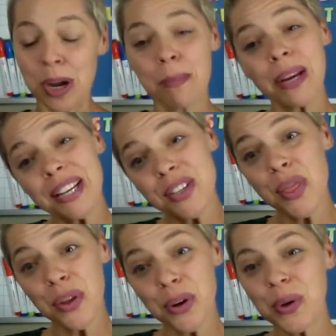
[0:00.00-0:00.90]
Because in
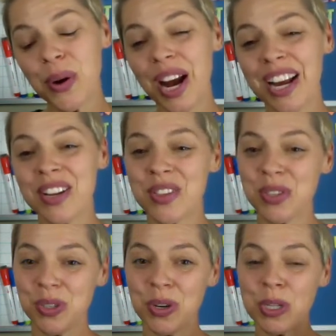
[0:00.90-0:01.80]
third grade, the
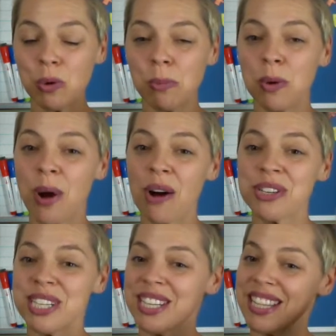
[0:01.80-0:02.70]
students will be
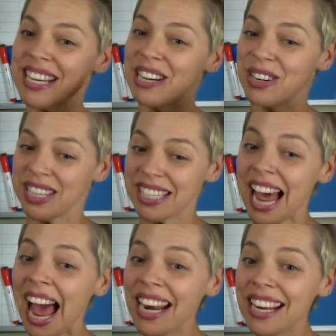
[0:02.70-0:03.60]
rounding to the nearest
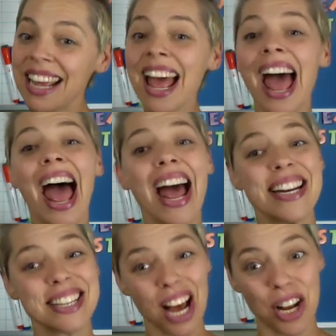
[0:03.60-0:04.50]
10
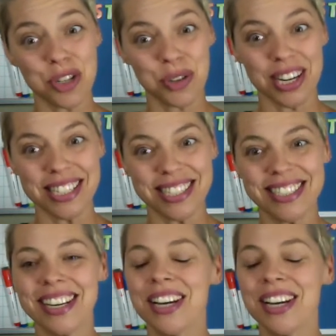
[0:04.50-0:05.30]
and hundreds.